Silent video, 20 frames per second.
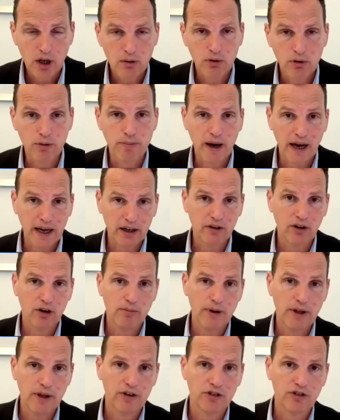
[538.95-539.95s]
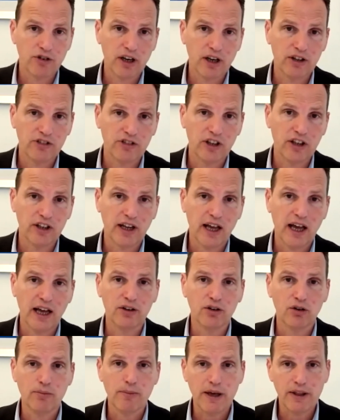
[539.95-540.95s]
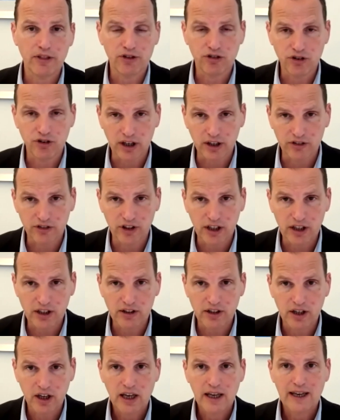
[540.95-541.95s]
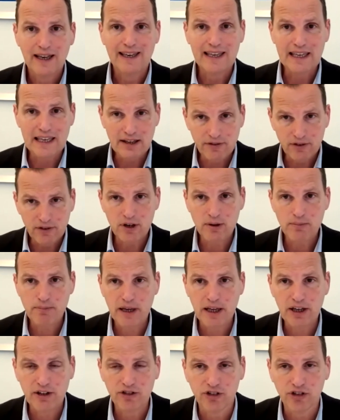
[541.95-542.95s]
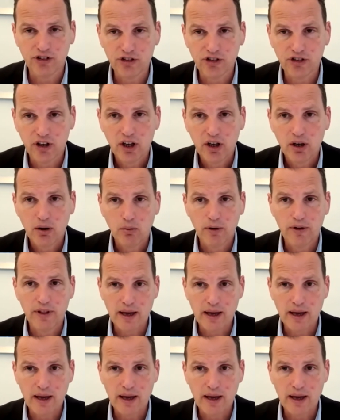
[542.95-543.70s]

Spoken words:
with background methotrexate and or methotrexate, even in patients with